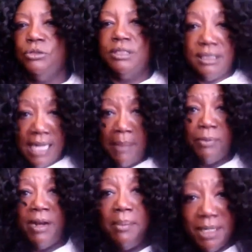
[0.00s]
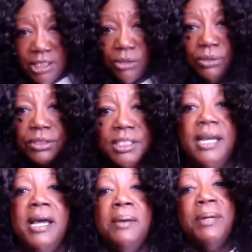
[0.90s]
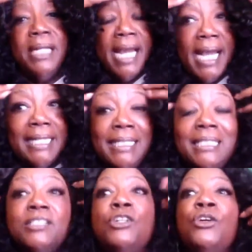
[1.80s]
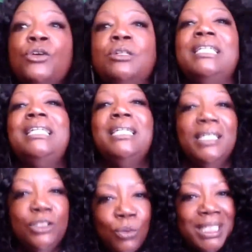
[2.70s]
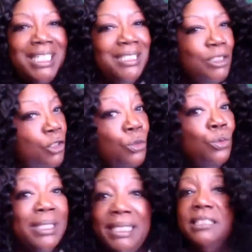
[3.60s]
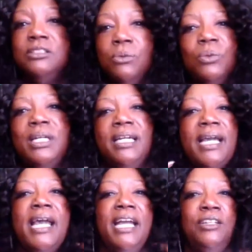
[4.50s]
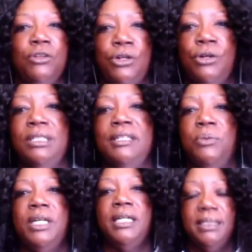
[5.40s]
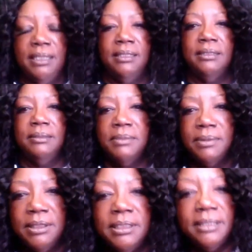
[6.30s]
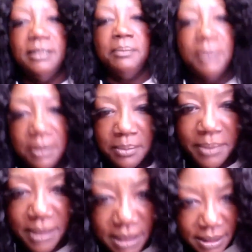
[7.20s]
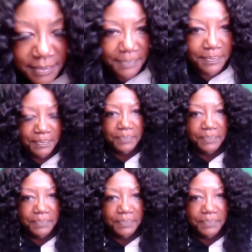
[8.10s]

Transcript: usually stop around my shoulders, but this is a curly 22-inch wig. And you know, curly wigs, stand up a little bit.